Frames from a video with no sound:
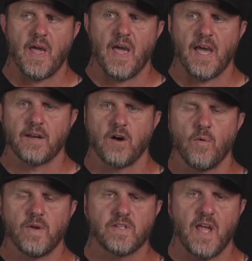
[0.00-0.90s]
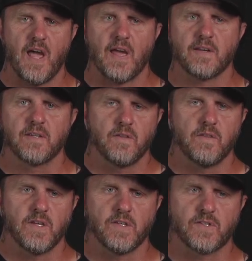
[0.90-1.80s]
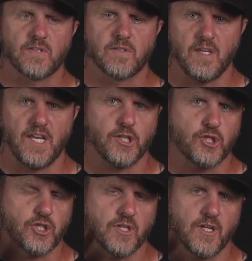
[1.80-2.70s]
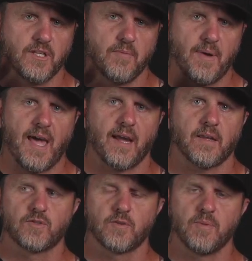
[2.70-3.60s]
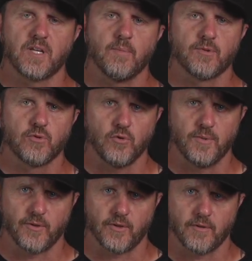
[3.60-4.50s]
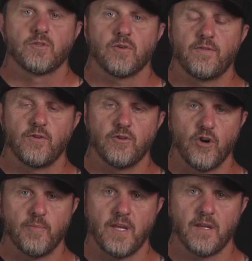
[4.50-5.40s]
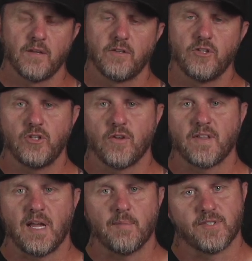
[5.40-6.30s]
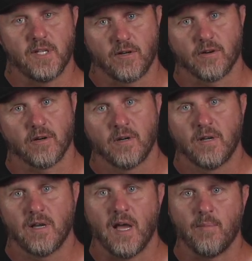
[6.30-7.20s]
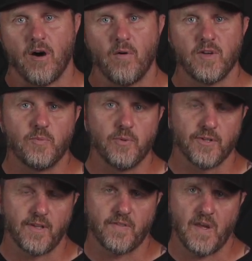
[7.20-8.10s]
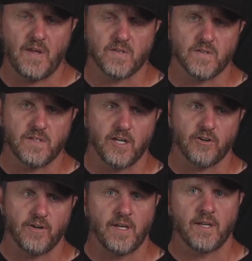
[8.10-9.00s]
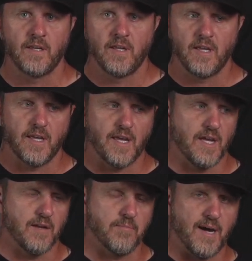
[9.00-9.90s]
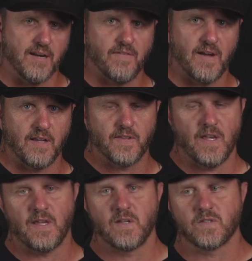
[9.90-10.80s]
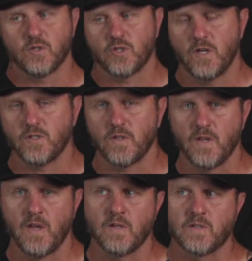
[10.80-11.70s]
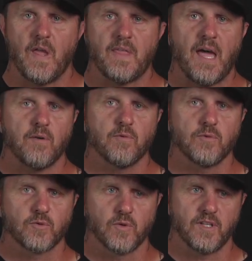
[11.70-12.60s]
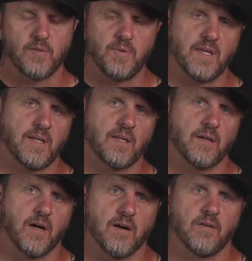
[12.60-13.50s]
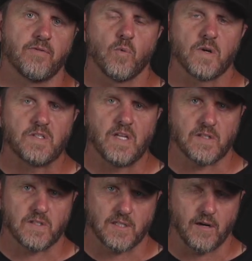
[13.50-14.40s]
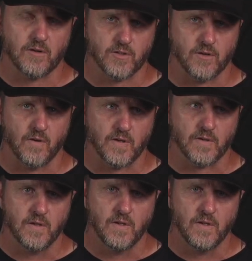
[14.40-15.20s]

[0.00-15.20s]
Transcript: had always had this itch in the back to become a tool builder. So if you know me, you know that I'm a tinkerer. I'm always building things and tinkering and modifying things and changing things. And that was really the beginning of where Dent Slayer started.